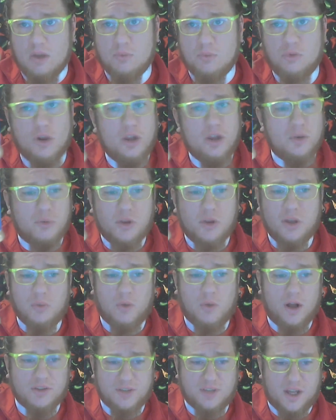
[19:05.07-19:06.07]
Really, really
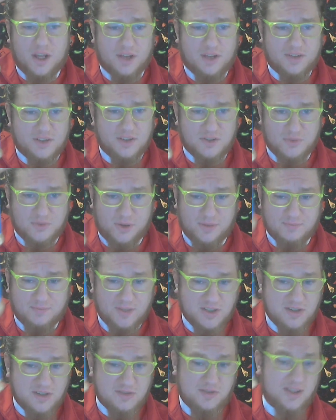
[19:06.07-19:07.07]
well done on this one.
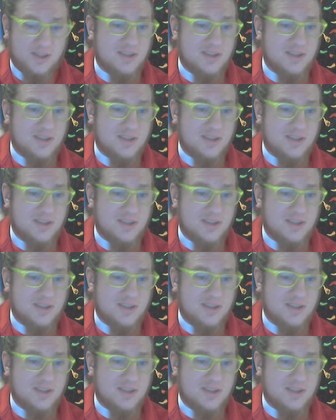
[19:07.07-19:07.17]
This is